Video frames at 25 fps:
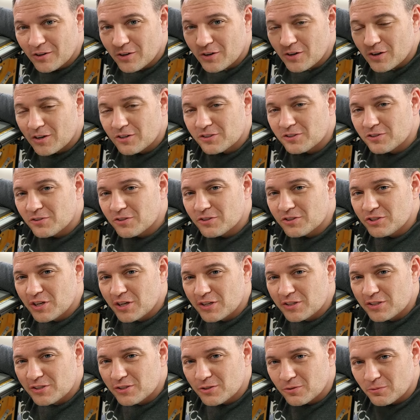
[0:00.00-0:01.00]
You can also
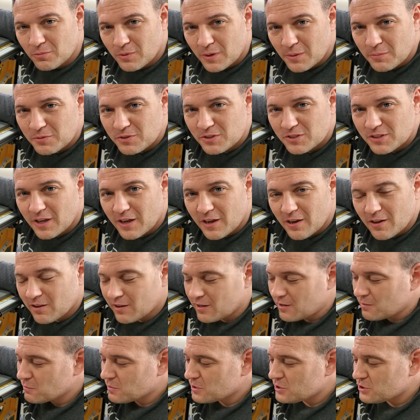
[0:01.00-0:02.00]
adjust the rip
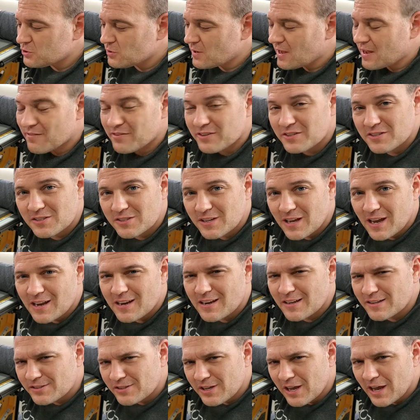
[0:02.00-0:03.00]
scale, and once you have it
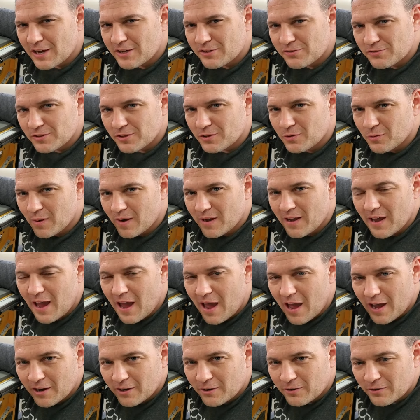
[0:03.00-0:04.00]
set, it's actually quite
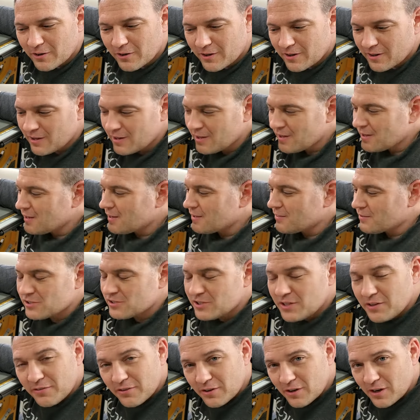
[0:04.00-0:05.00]
accurate. And
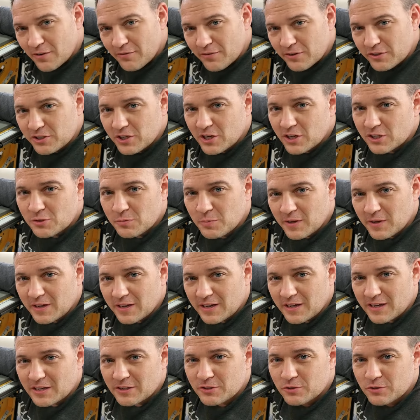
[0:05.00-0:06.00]
there's even enough adjustment in